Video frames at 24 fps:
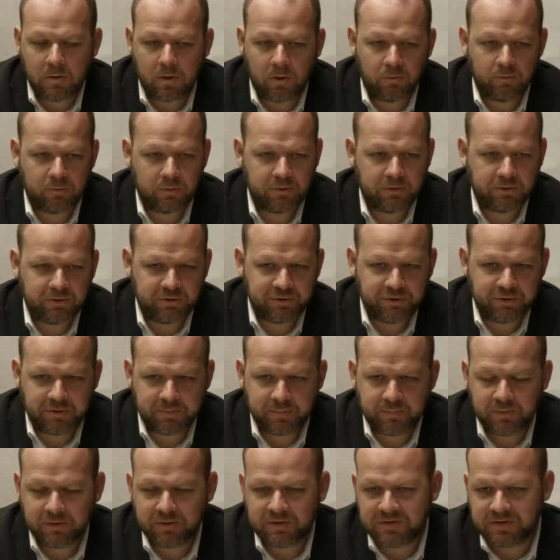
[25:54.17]

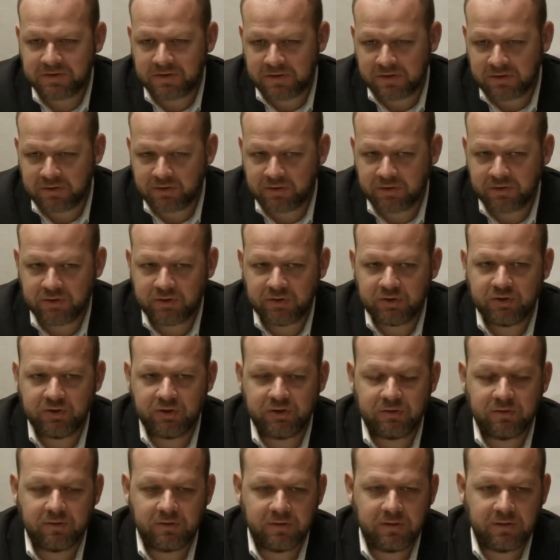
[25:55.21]
ownership percentages,
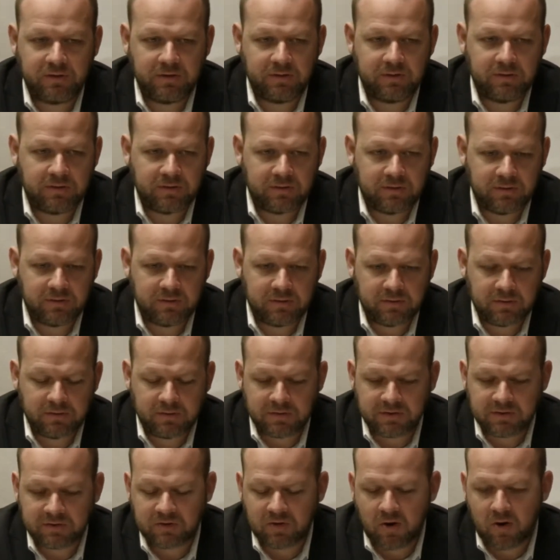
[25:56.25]
generally
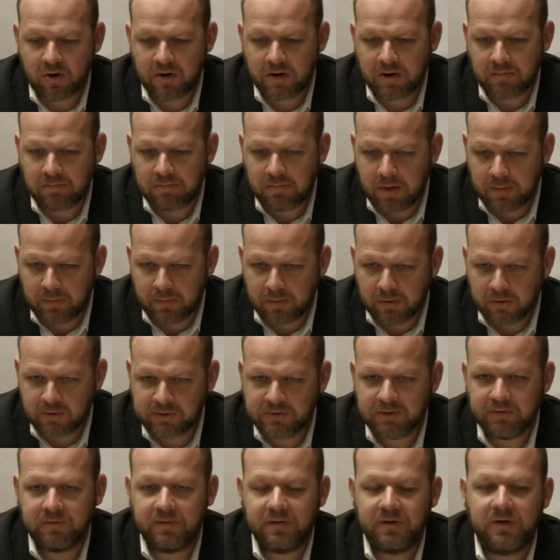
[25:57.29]
the starting
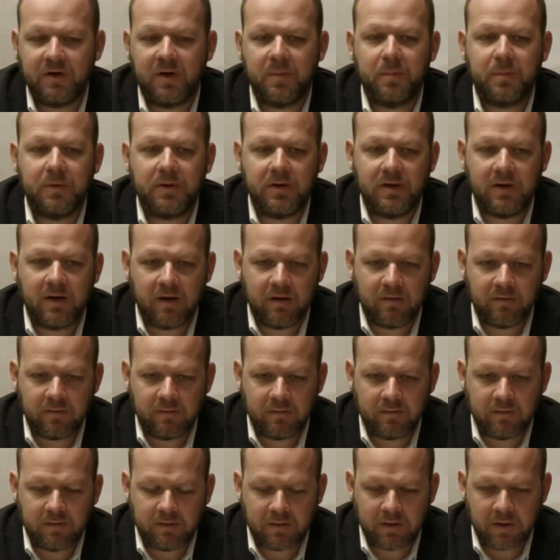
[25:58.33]
members of the company, how
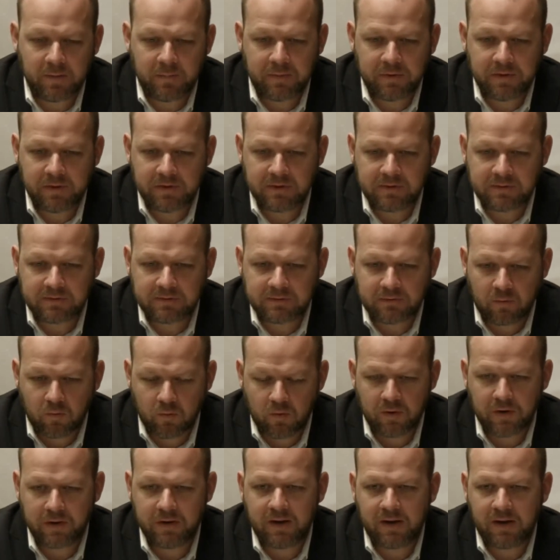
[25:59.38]
the company is
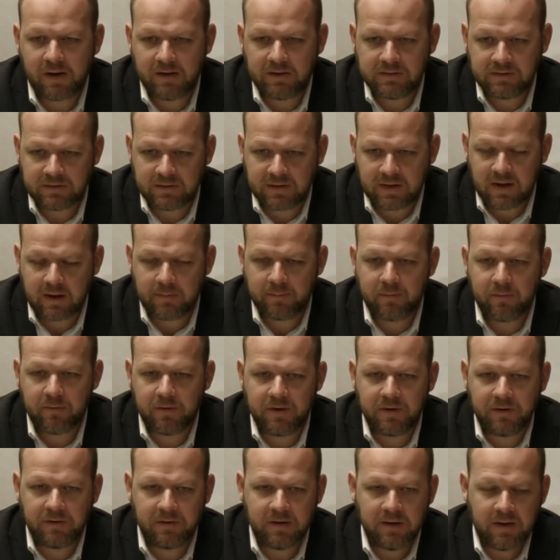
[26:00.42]
organized and
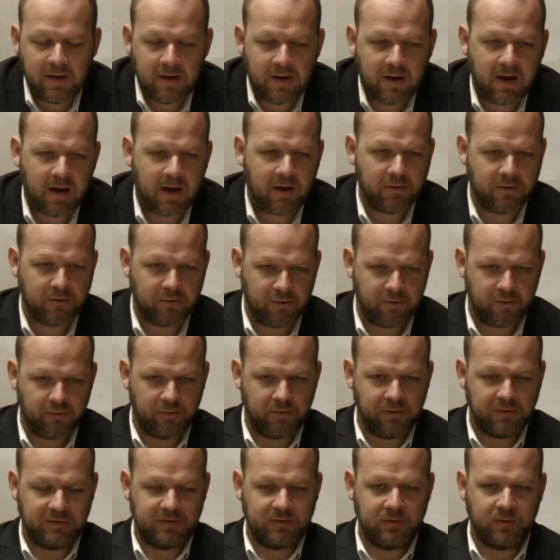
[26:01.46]
operated, how you're going